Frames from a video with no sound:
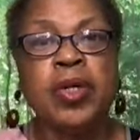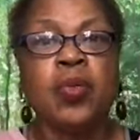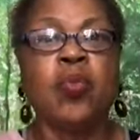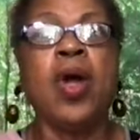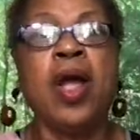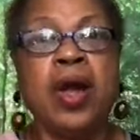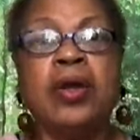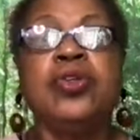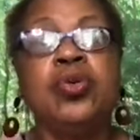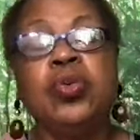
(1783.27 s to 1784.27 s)

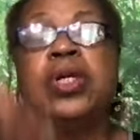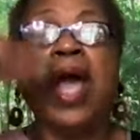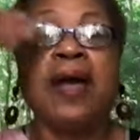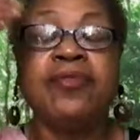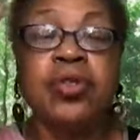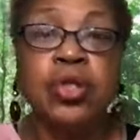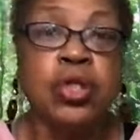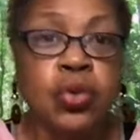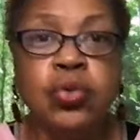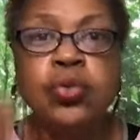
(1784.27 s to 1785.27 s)
where you would have to
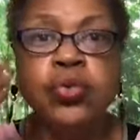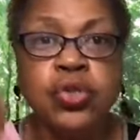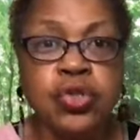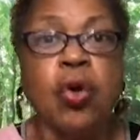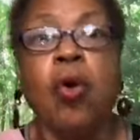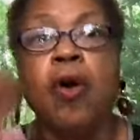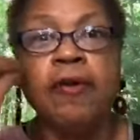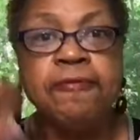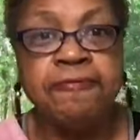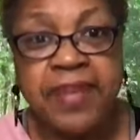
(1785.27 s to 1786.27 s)
lose
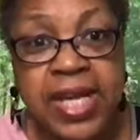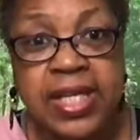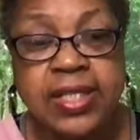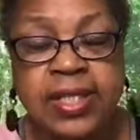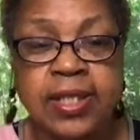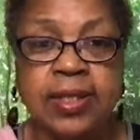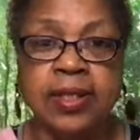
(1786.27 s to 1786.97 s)
your feet